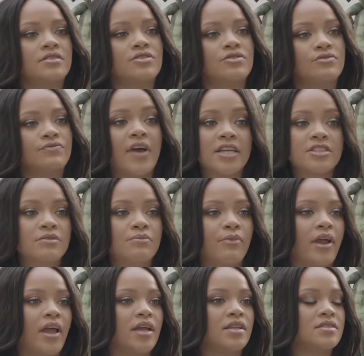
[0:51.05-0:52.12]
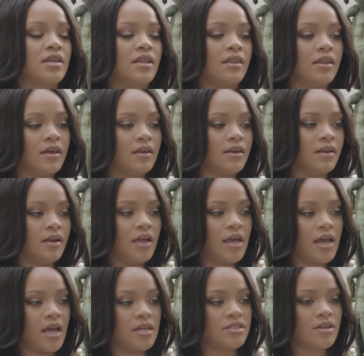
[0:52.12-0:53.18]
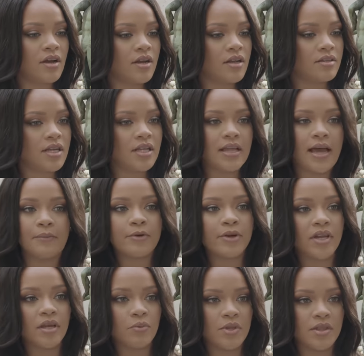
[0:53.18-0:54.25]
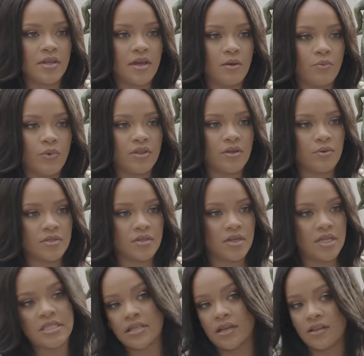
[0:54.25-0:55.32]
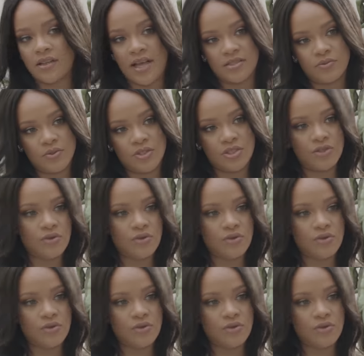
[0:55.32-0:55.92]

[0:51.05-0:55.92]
to fashion brands. And then I started collaborating with them, whether it was on a sunglass with